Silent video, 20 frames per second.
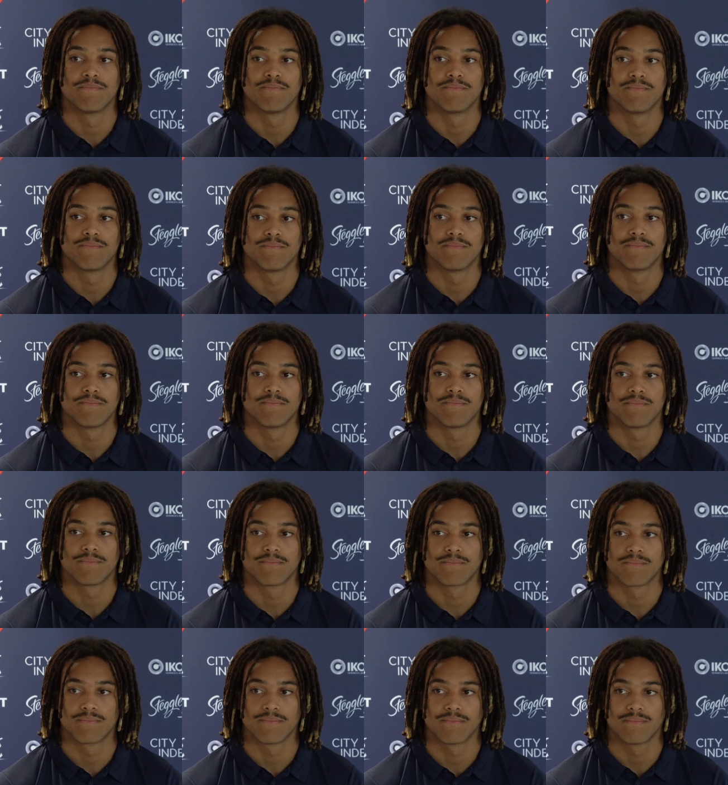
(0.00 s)

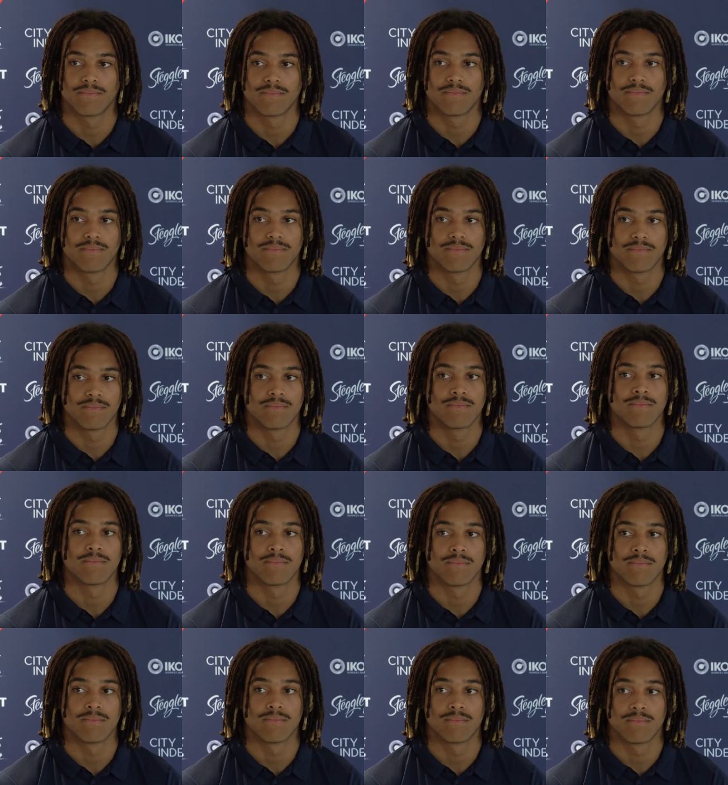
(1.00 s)

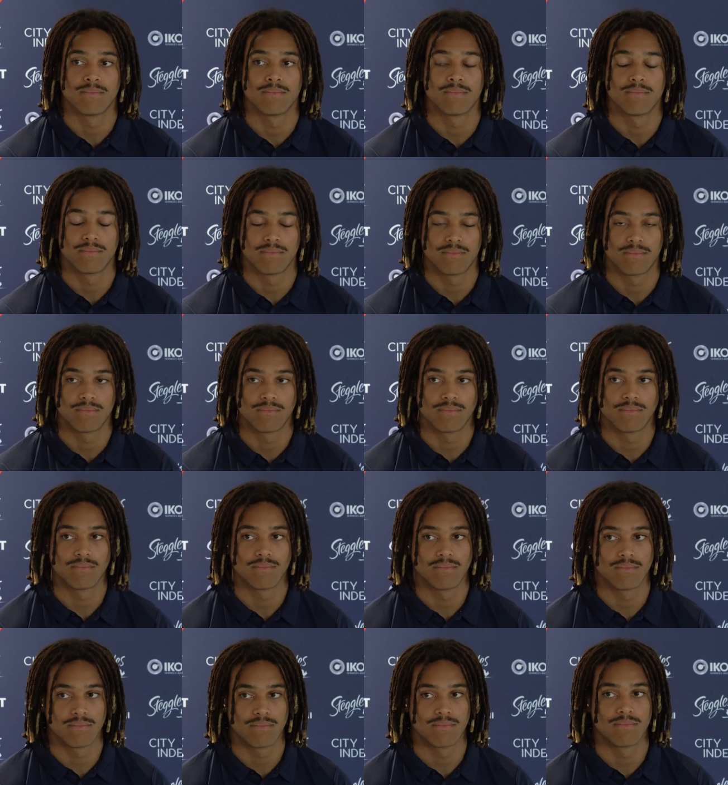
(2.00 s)

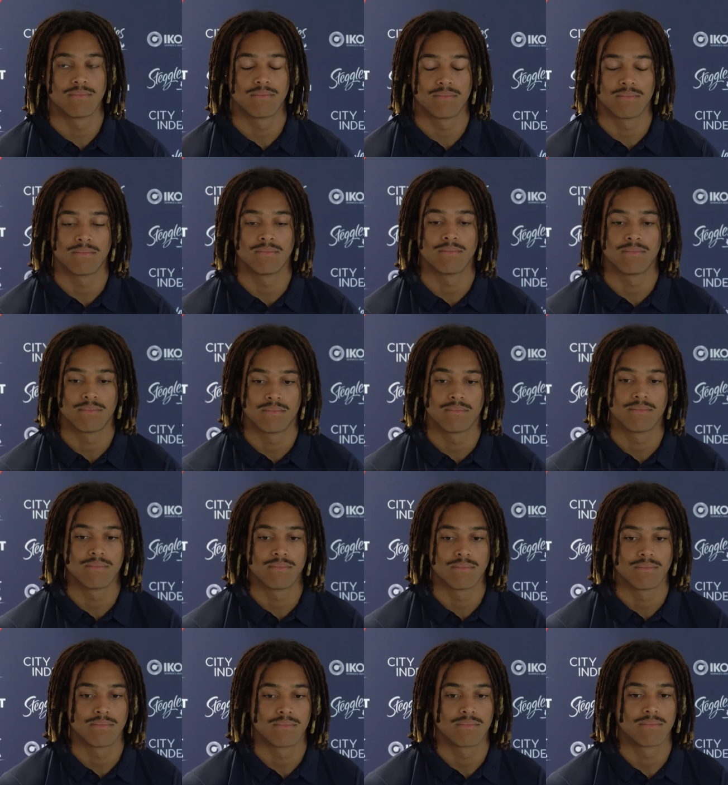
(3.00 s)

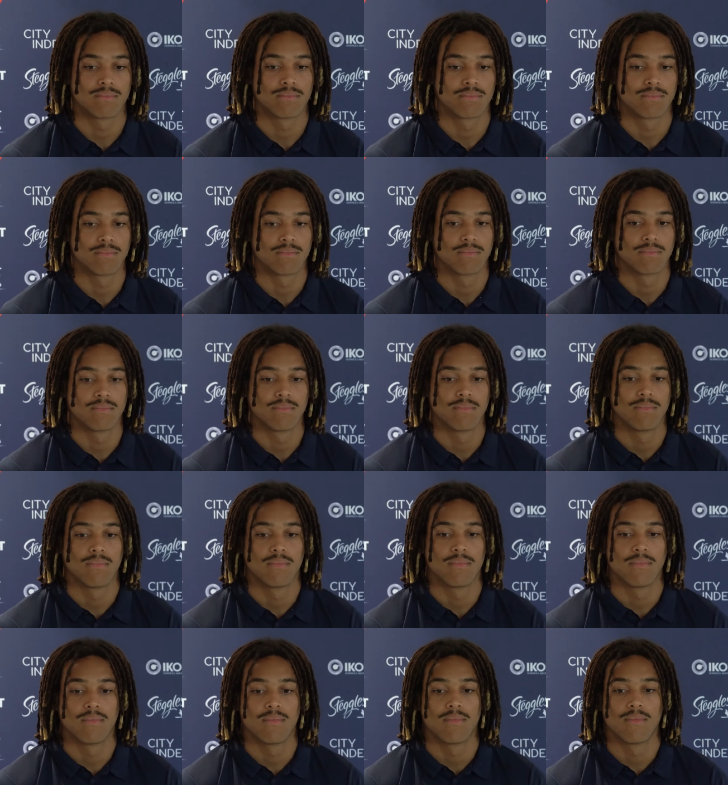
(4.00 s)

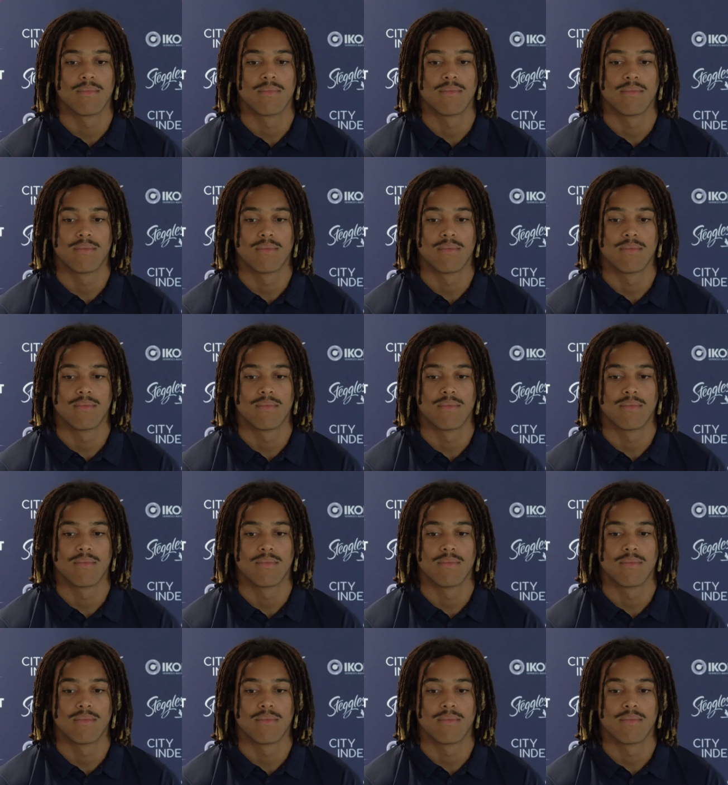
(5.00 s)
Nothing is said.